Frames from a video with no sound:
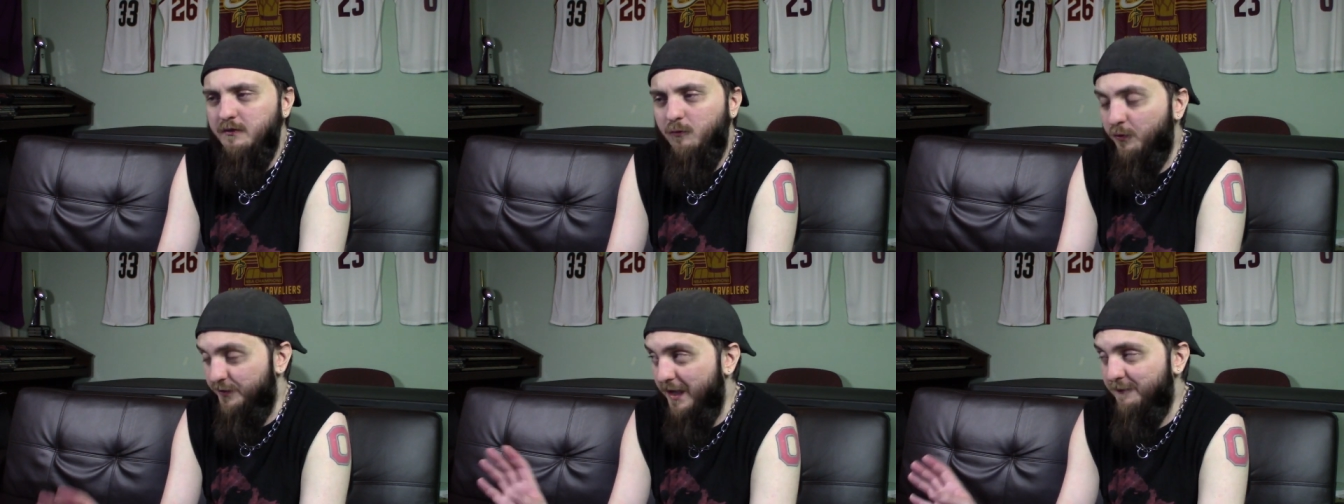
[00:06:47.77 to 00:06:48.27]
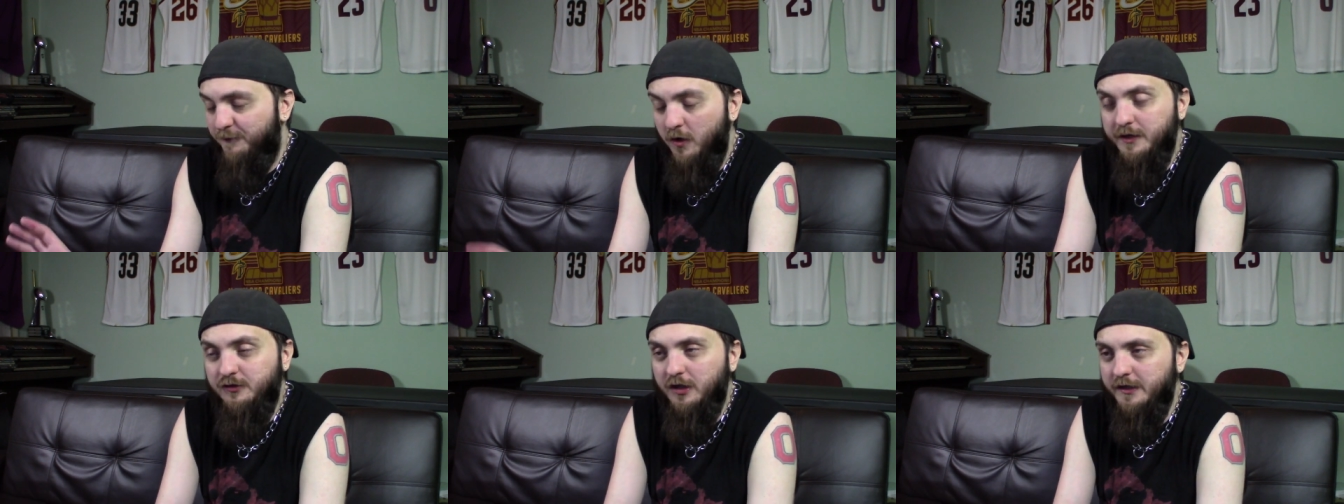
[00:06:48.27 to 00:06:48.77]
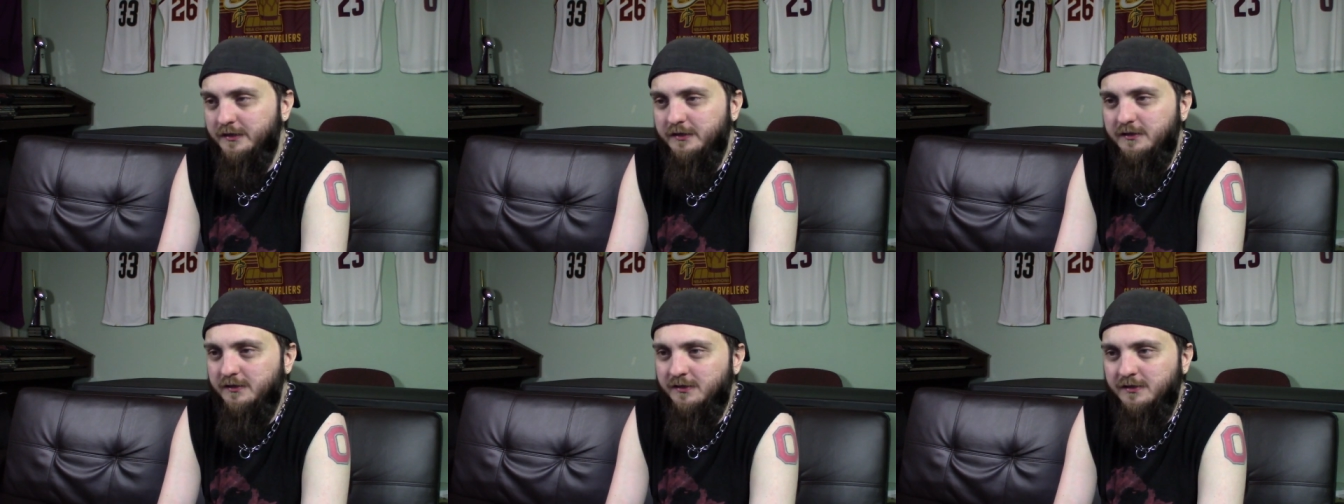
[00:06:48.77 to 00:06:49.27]
or that
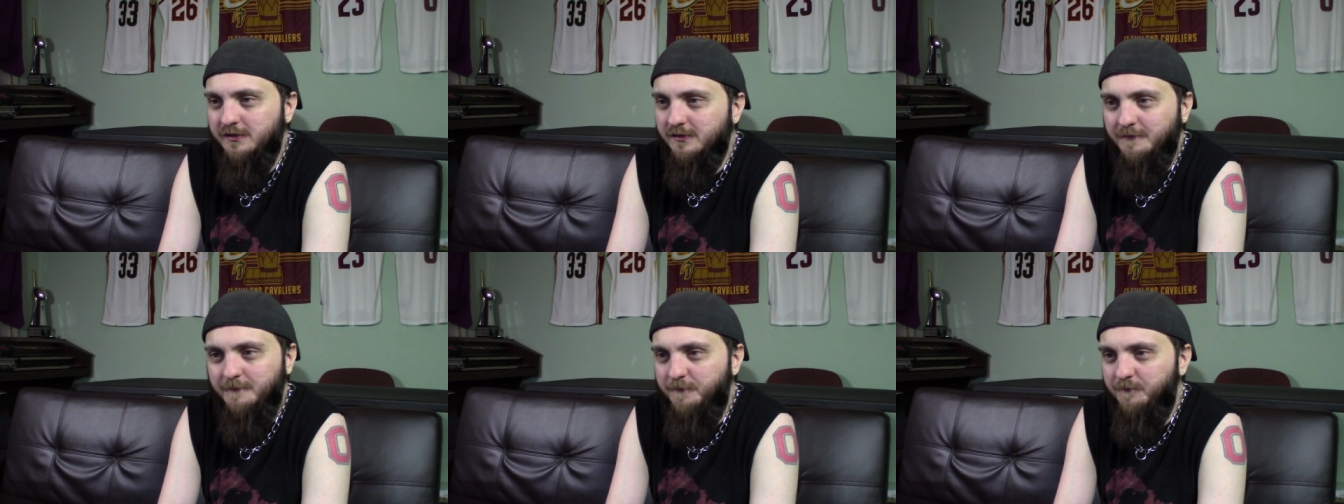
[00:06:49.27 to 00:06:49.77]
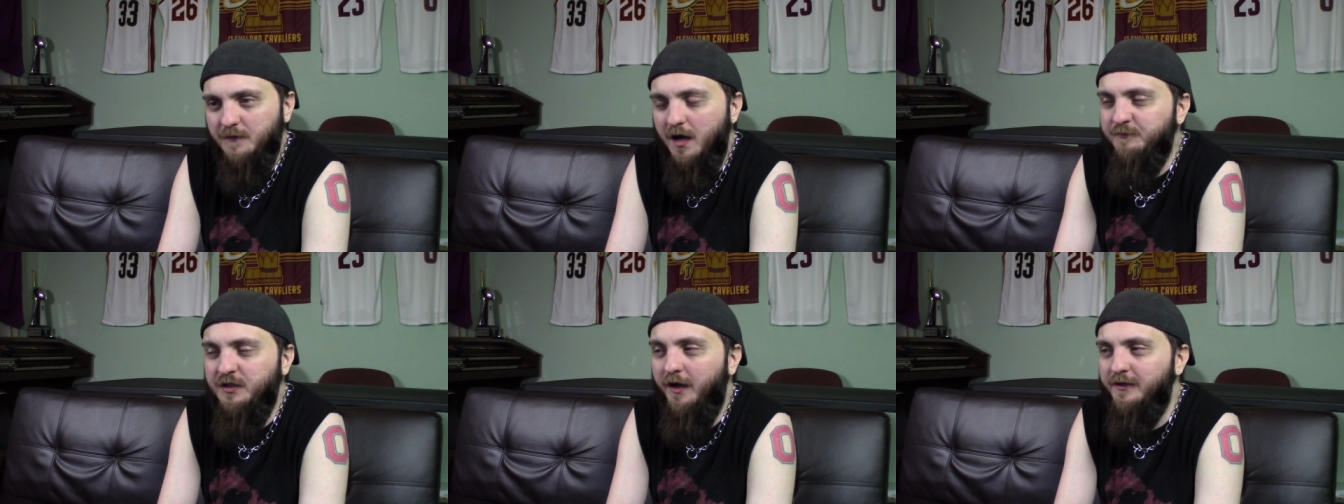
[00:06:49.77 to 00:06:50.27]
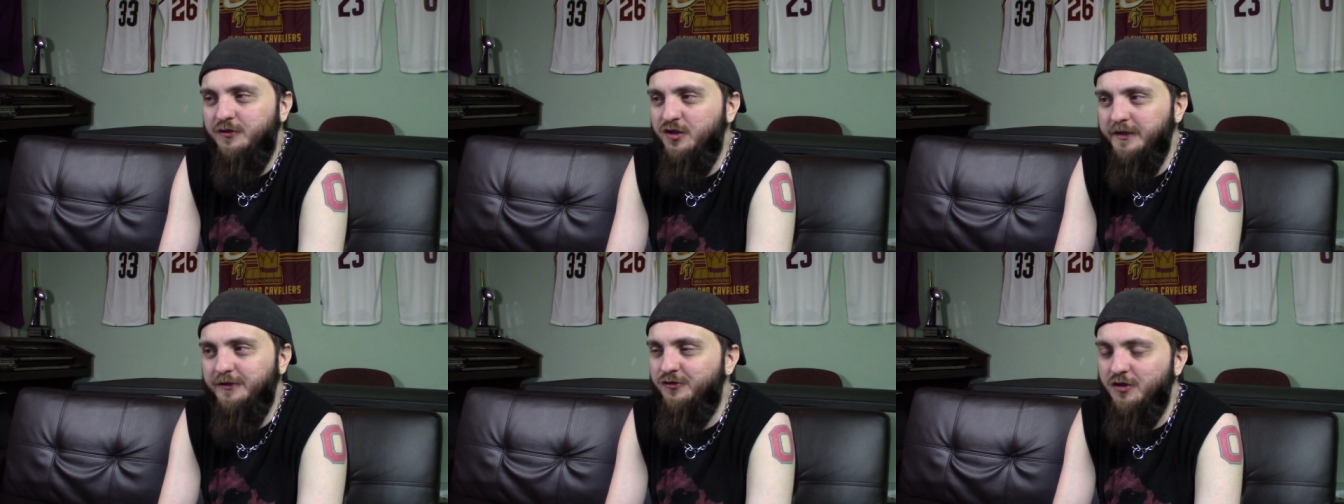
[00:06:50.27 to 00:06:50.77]
franchise because I'm tired of
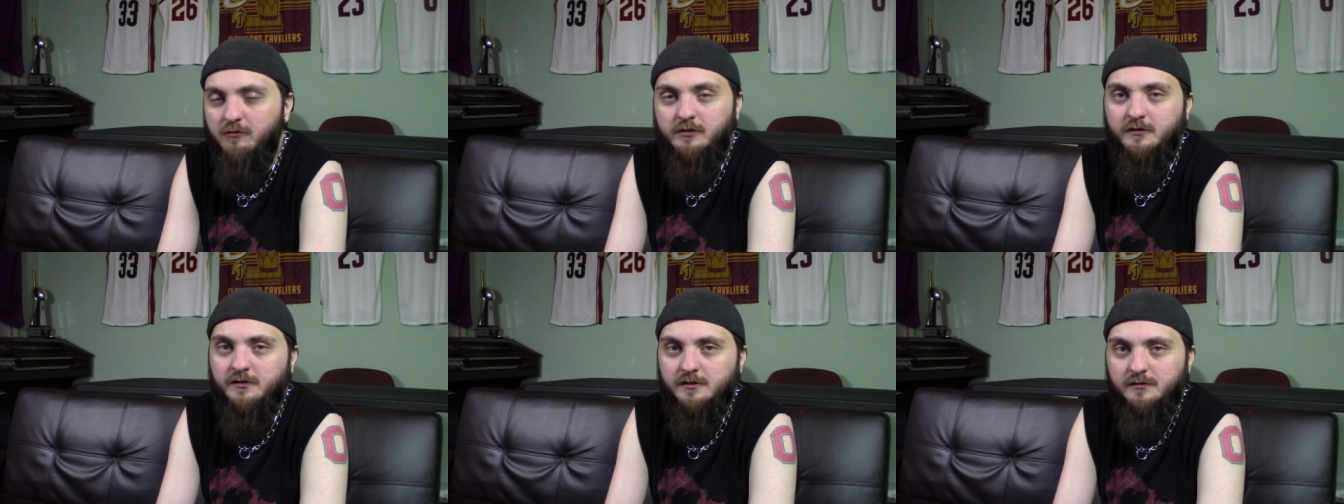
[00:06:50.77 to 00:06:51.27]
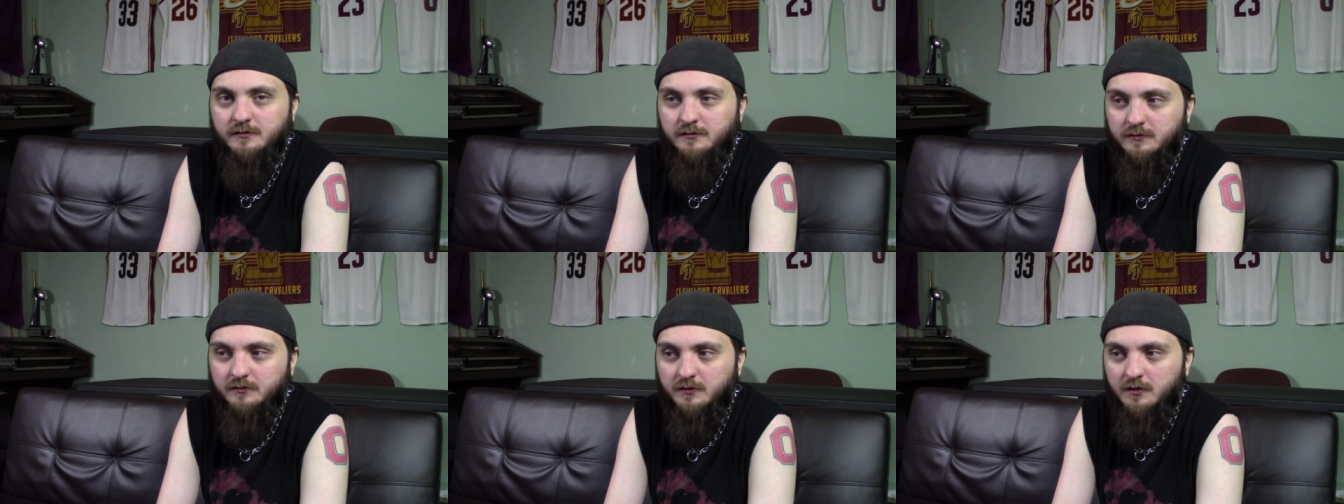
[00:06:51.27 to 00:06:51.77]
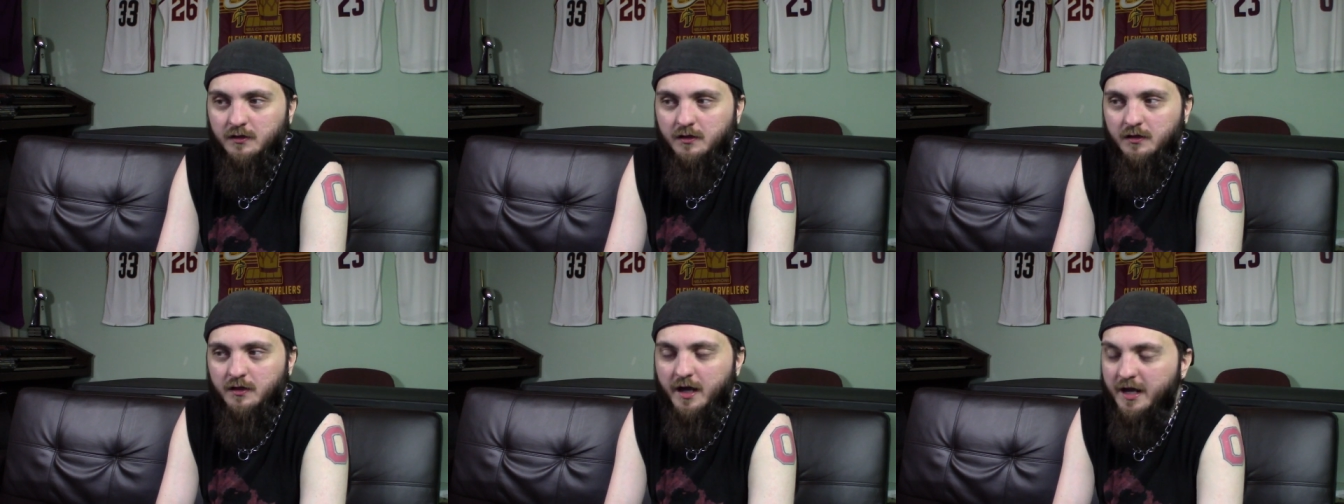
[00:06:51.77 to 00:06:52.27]
changing Jokers.
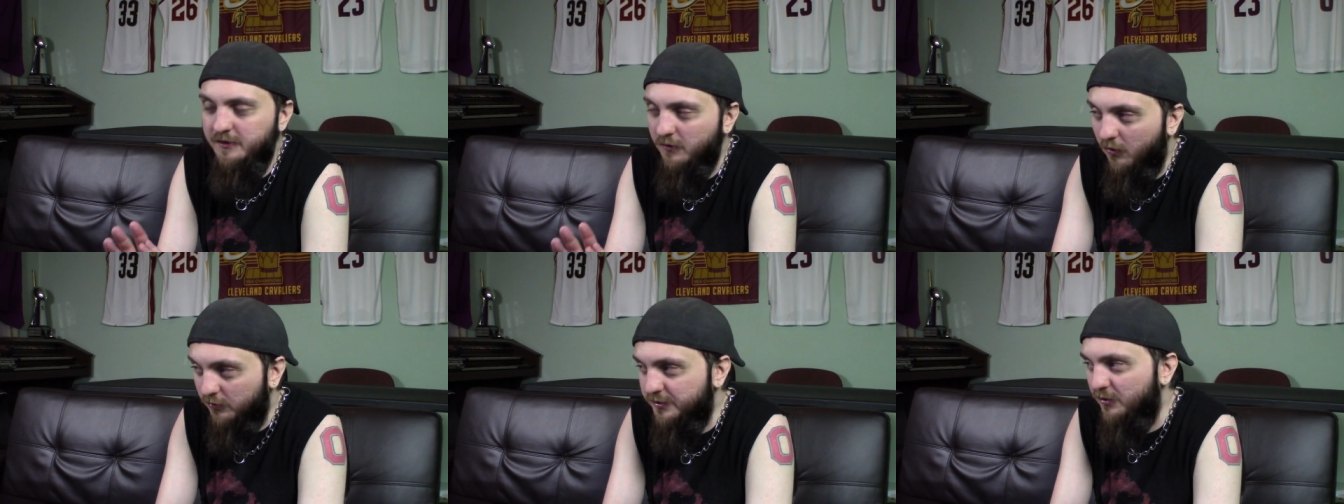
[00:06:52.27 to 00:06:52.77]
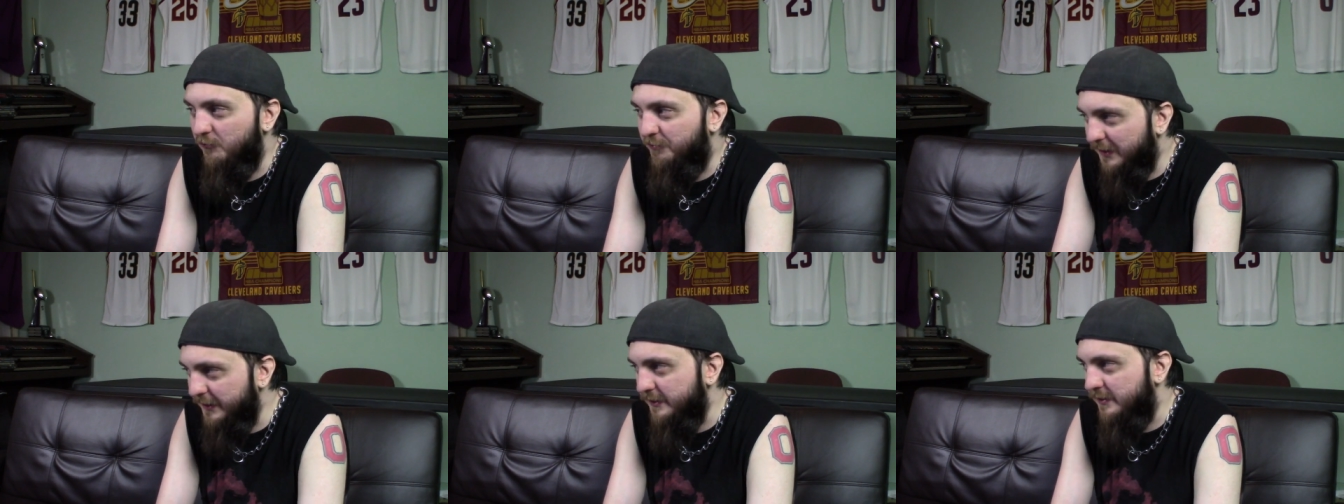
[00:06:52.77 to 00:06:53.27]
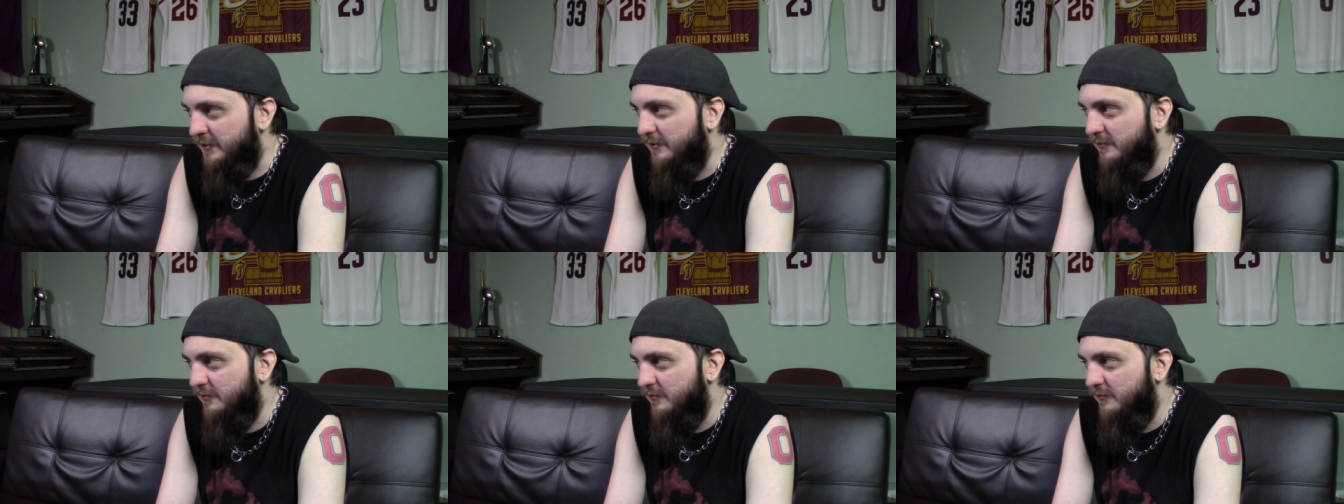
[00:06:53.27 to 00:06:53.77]
And also, please